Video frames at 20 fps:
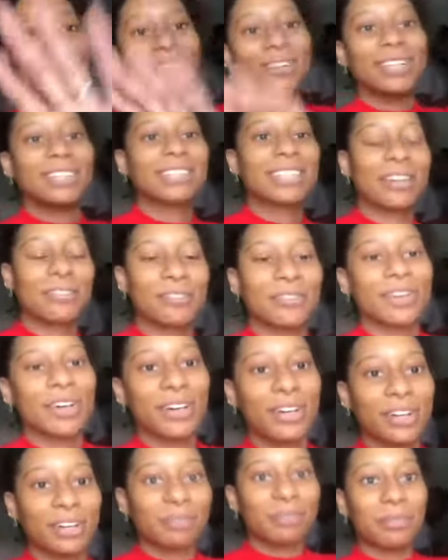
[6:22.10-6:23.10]
my face got
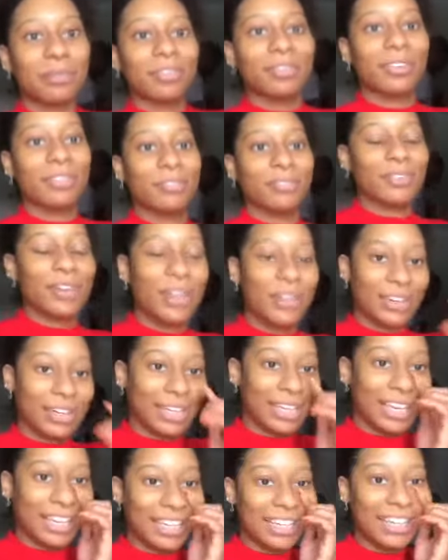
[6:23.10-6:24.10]
very,
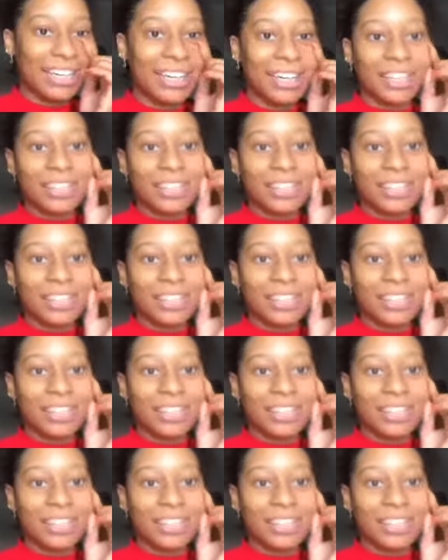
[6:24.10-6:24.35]
very light.